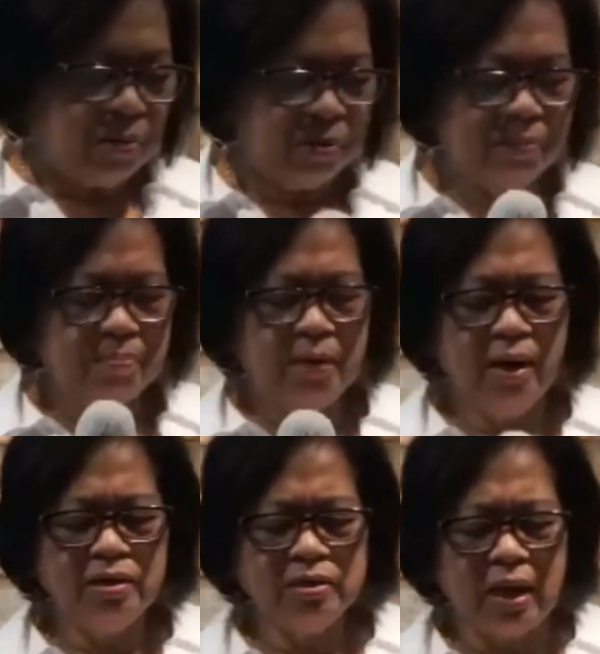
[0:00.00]
We
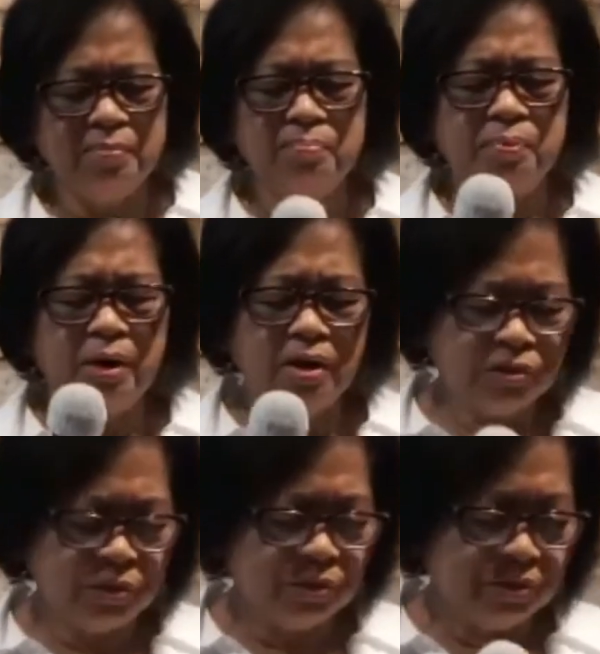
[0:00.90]
bless and
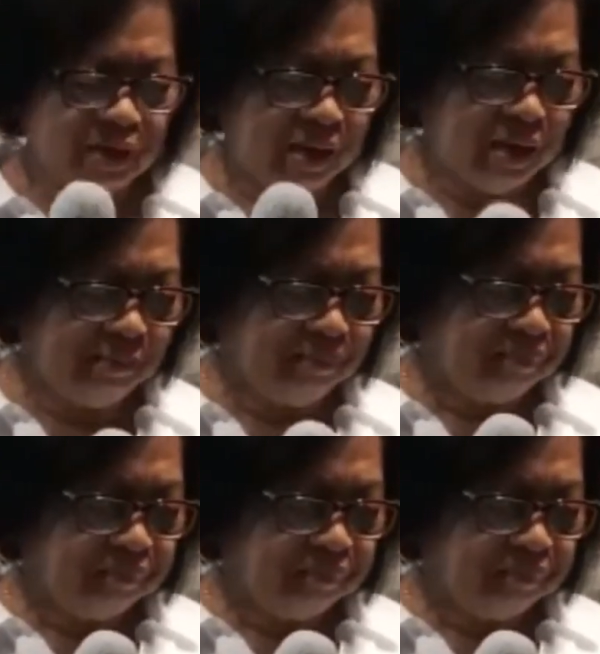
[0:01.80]
praise your name.